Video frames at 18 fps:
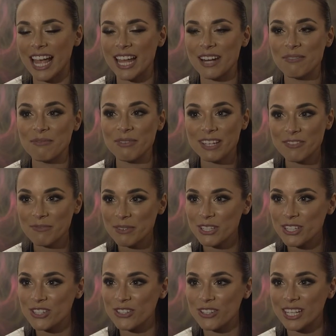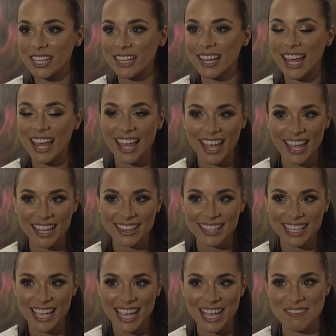and we've been shooting the Antler
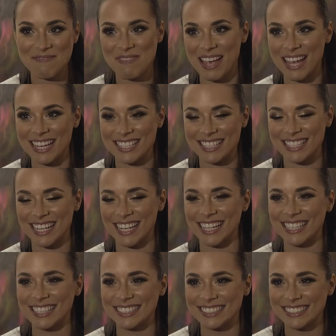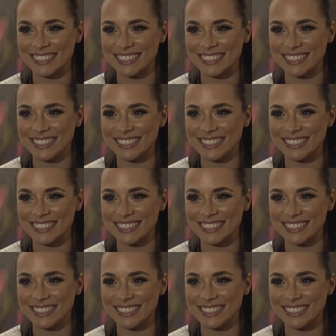campaign today.